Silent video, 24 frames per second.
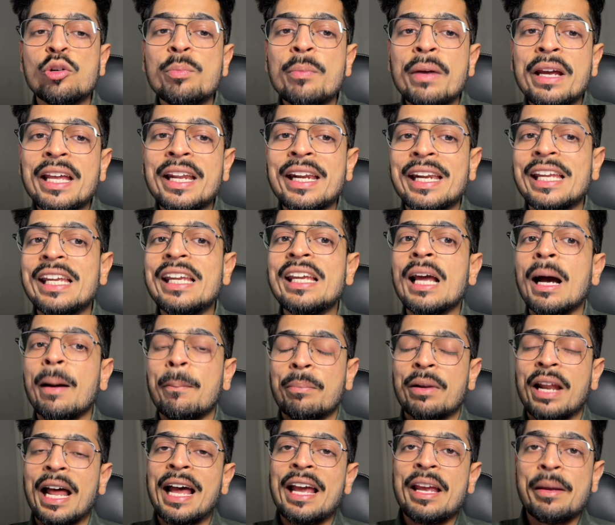may
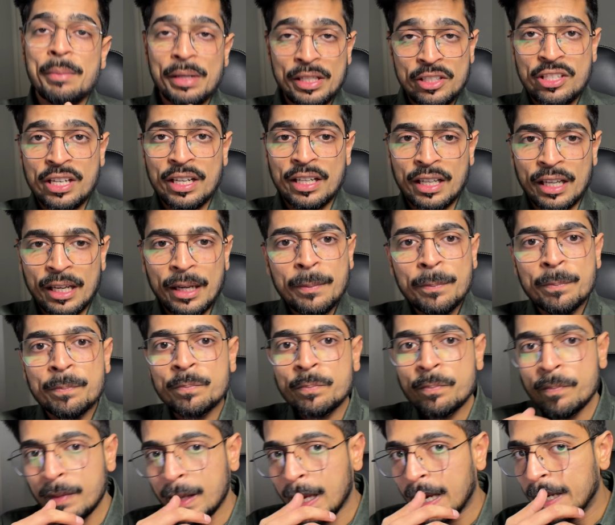reapply immediately
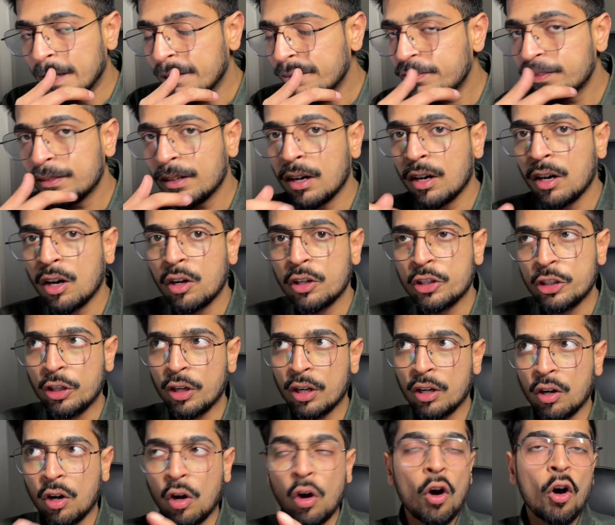if
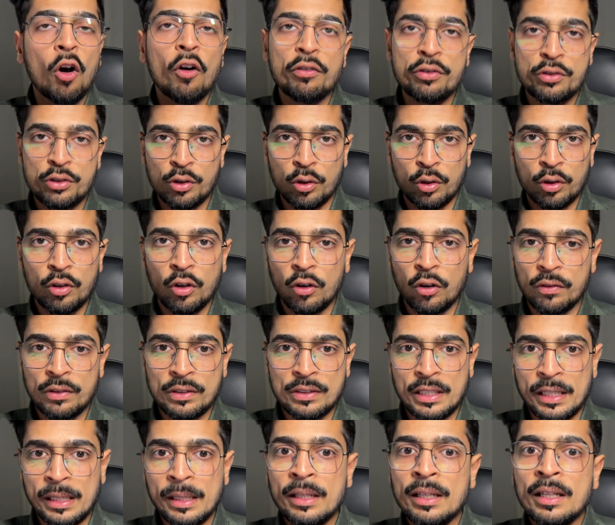you're offshore,
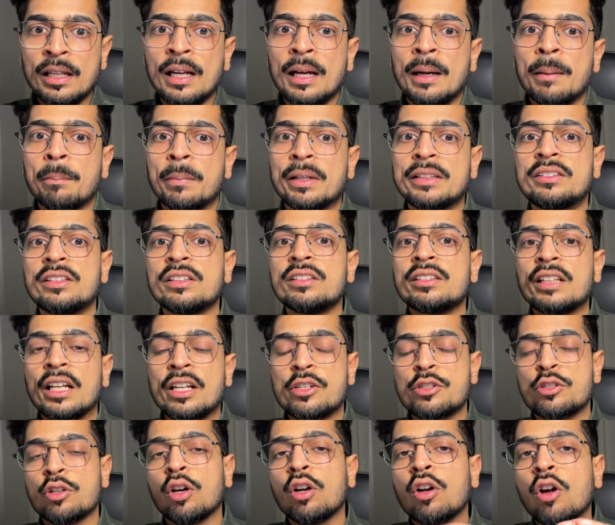obviously, but just
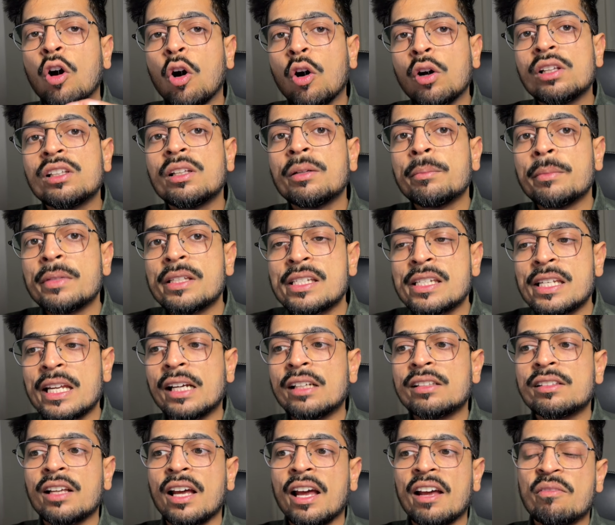ensure all the
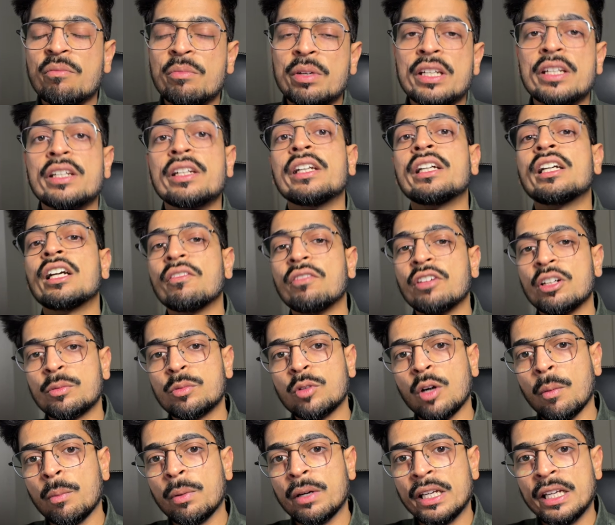mistakes have been recovered
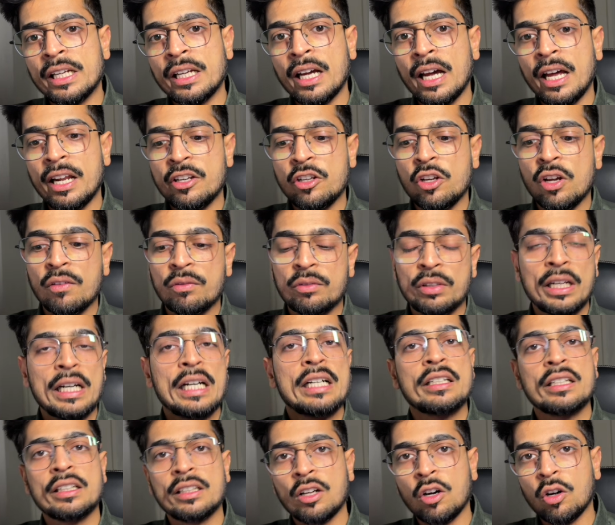properly and you have
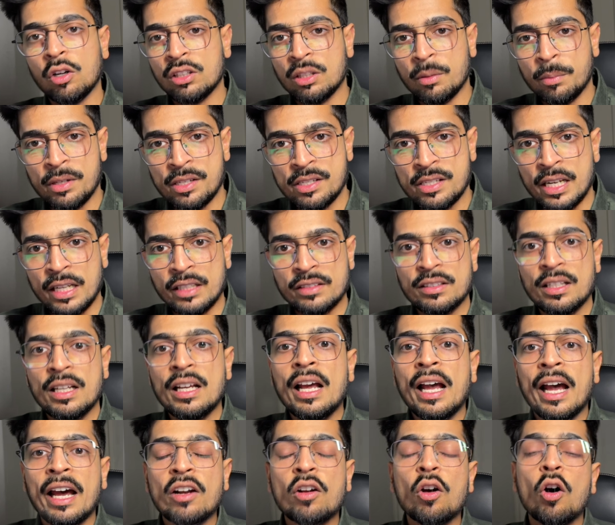corrected all the mistakes.
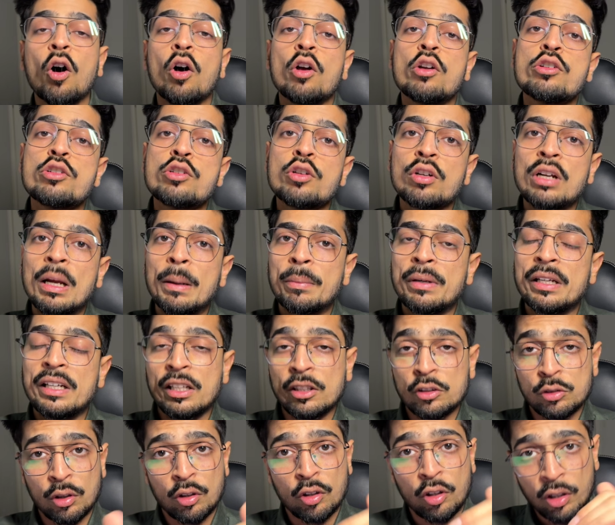And onshore
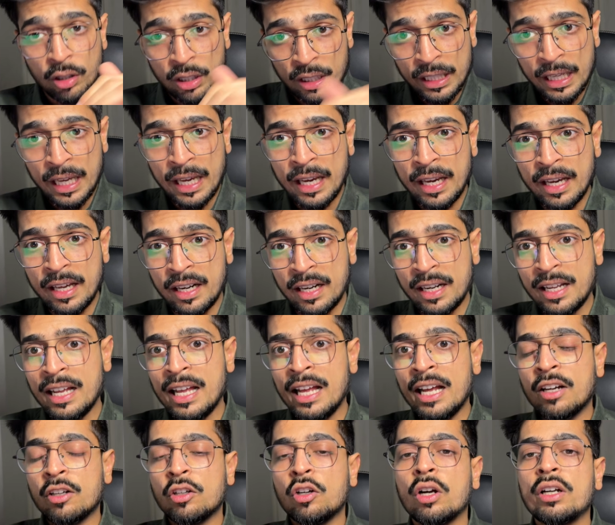applicants are already here
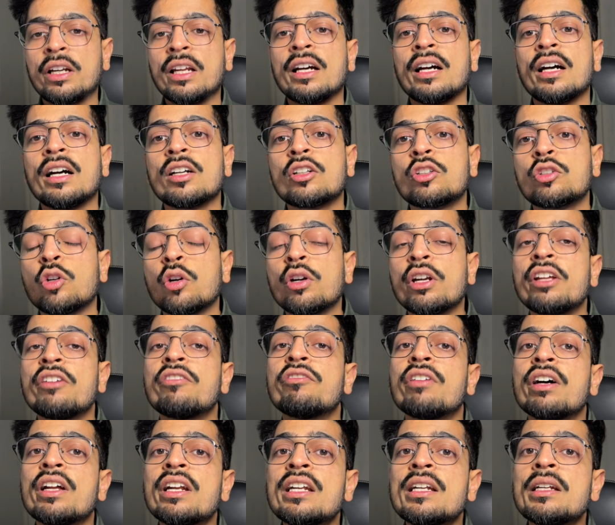got a
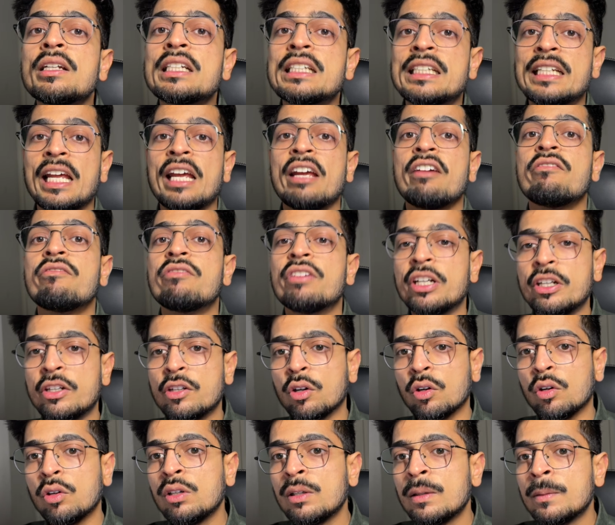21-day
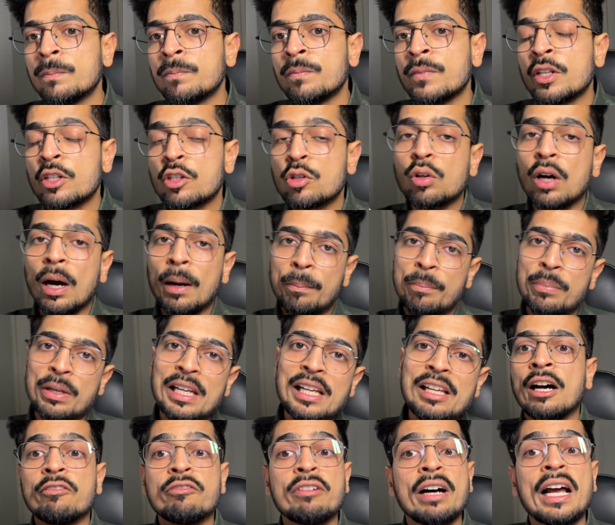window to
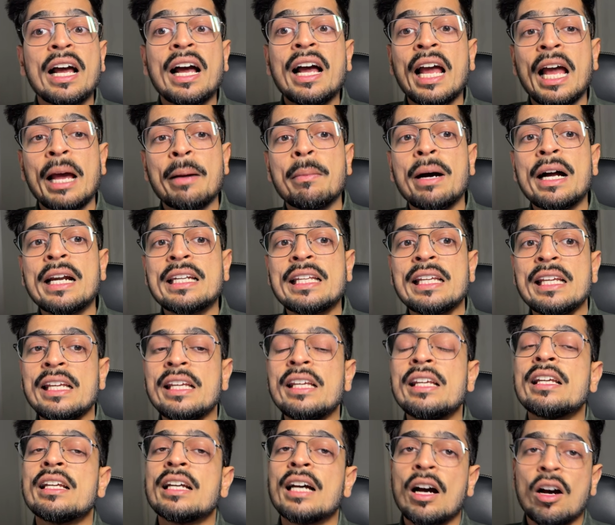appeal via MRT
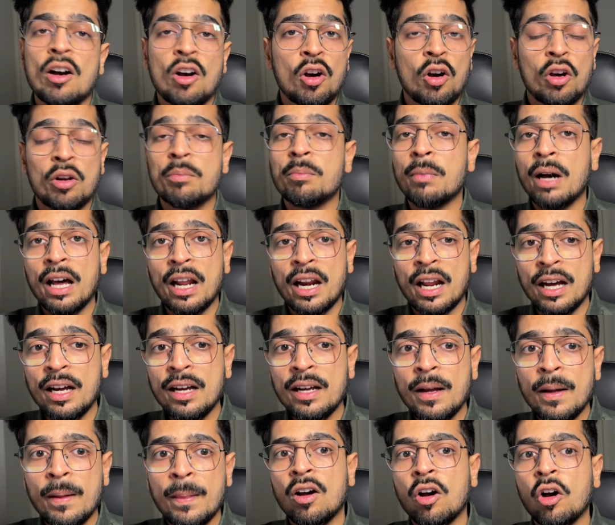or MARA
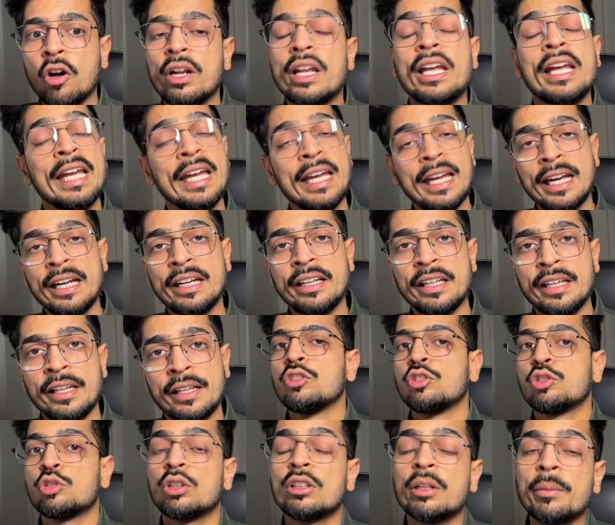or AAT.
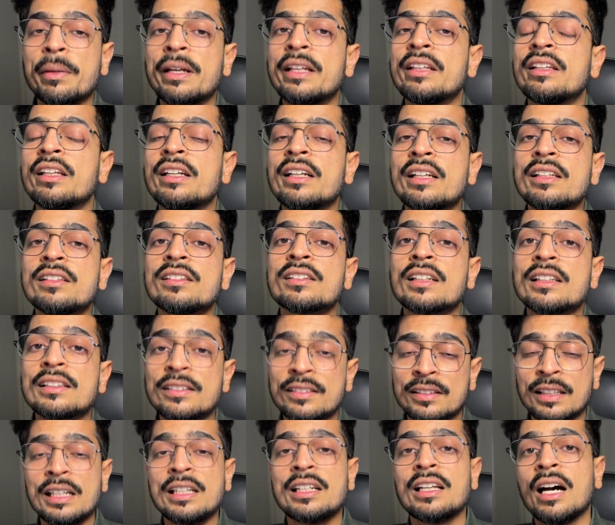So the main thing is
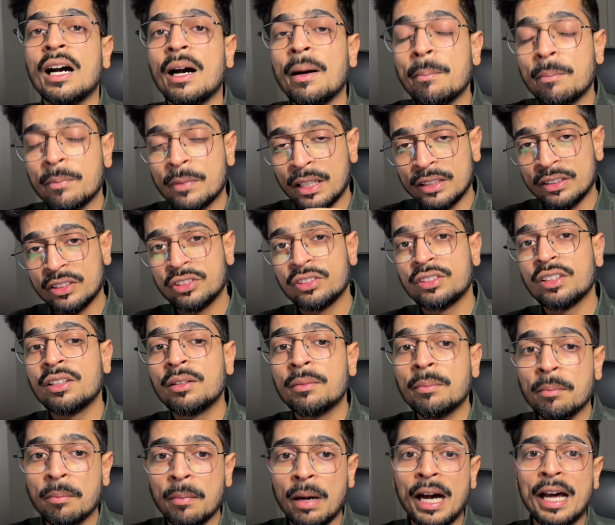consult a registered
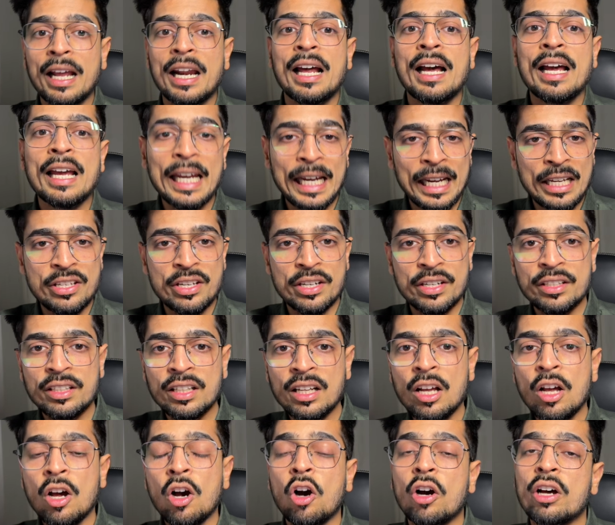MARA agent
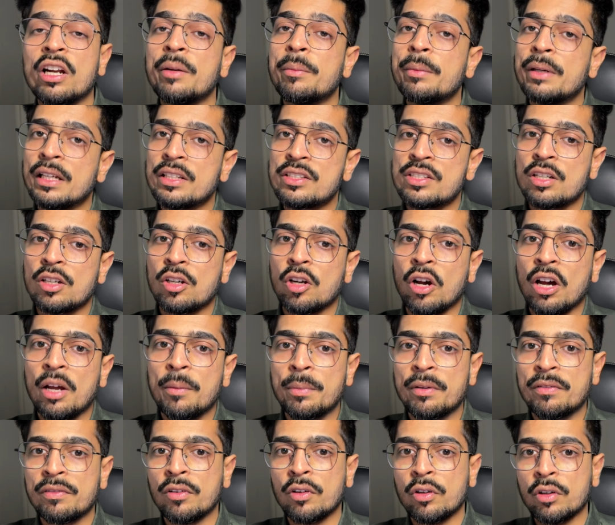or immigration lawyer
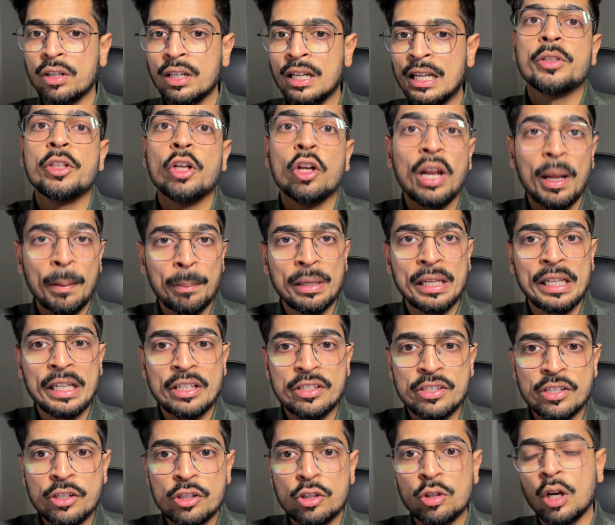before your
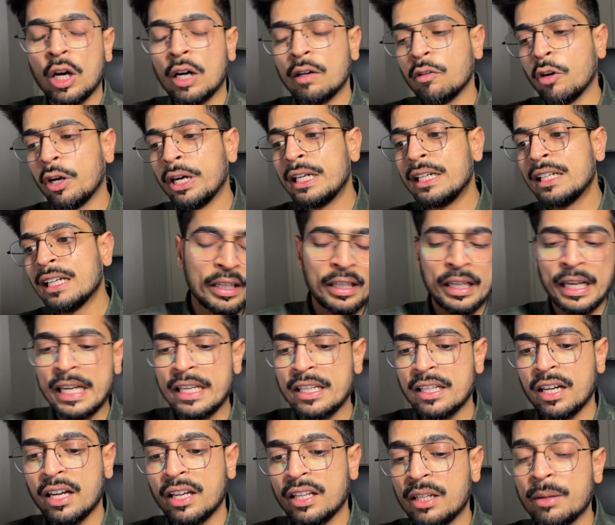application to avoid again
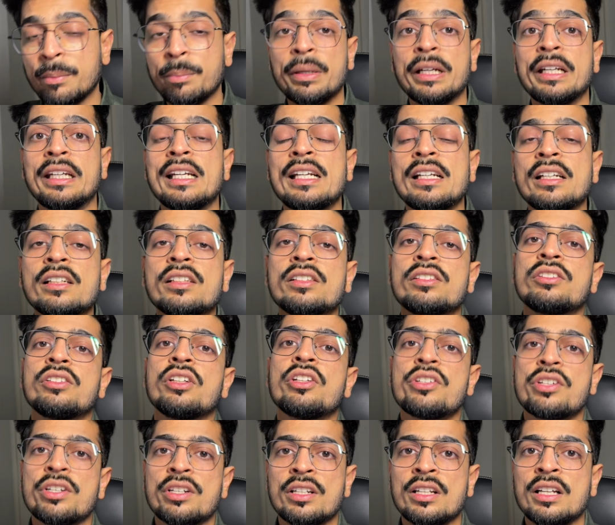a repeating
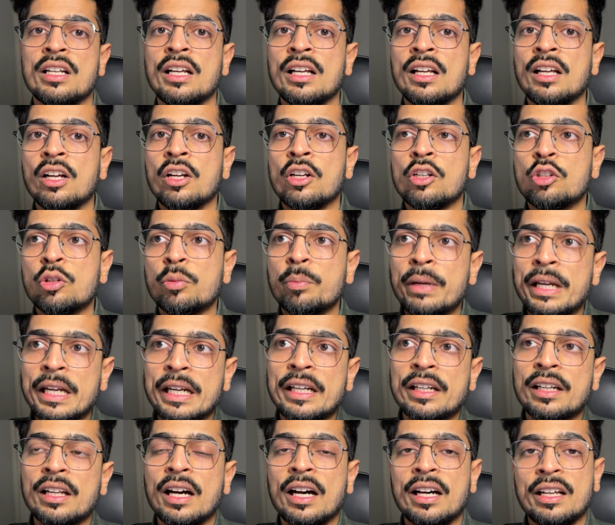decision to make
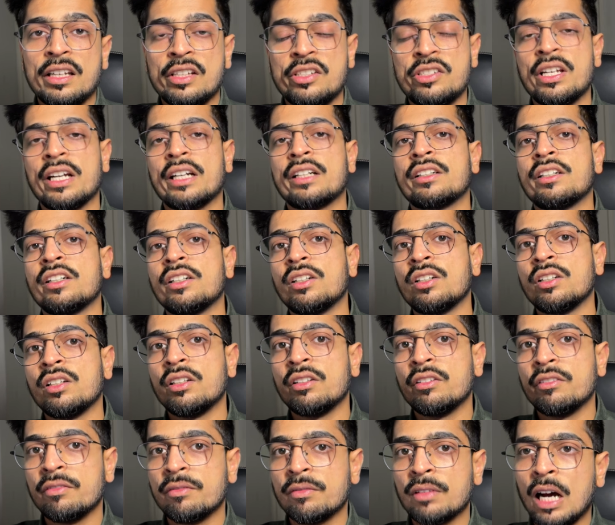it a rejected
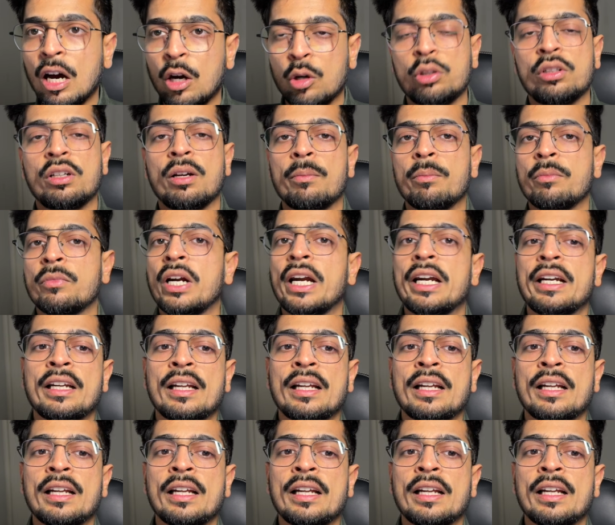outcome, right?